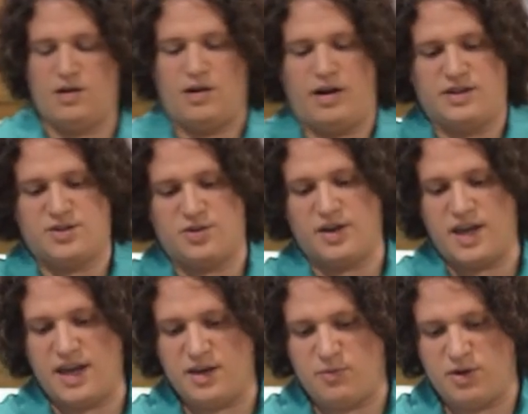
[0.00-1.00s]
All right, so
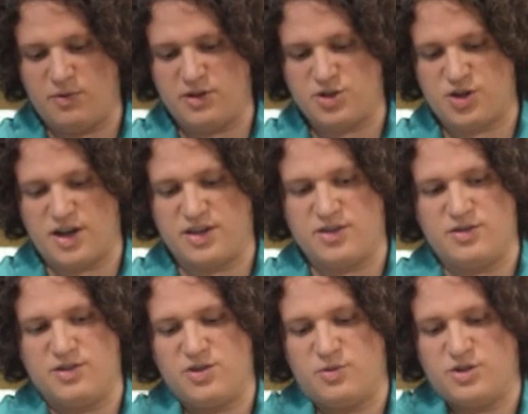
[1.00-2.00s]
again, what you want to try and do
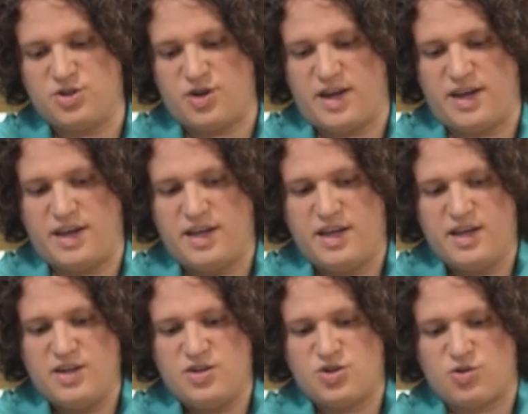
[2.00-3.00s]
is you want to try and
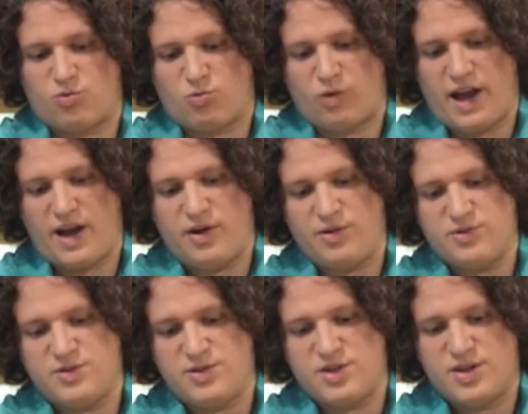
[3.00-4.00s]

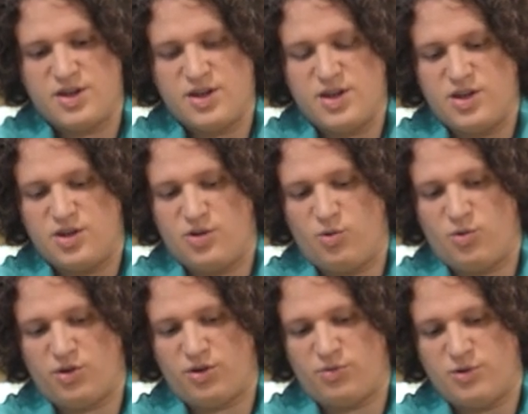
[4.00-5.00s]
surround
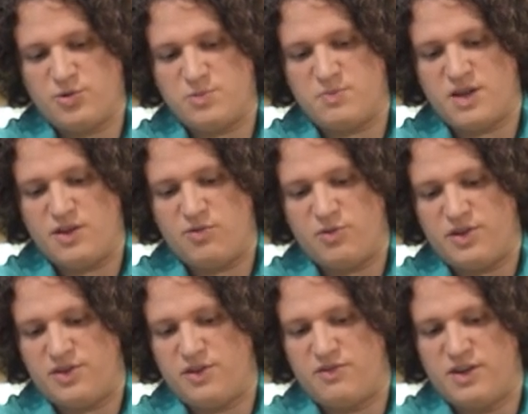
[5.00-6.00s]
your roast beef
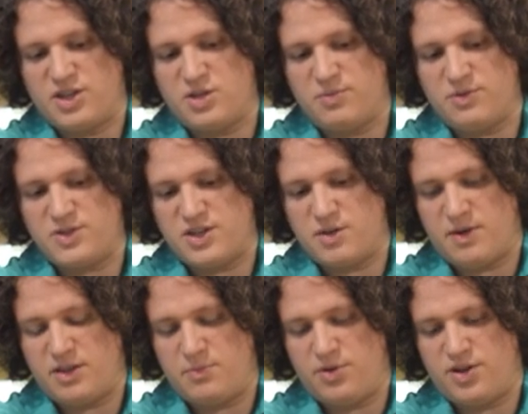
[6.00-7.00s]
with the vegetables that you're
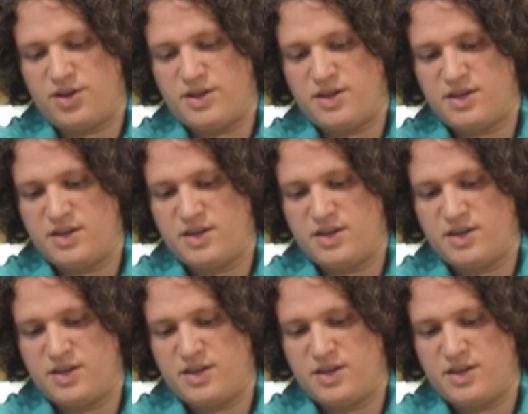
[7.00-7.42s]
about to put on.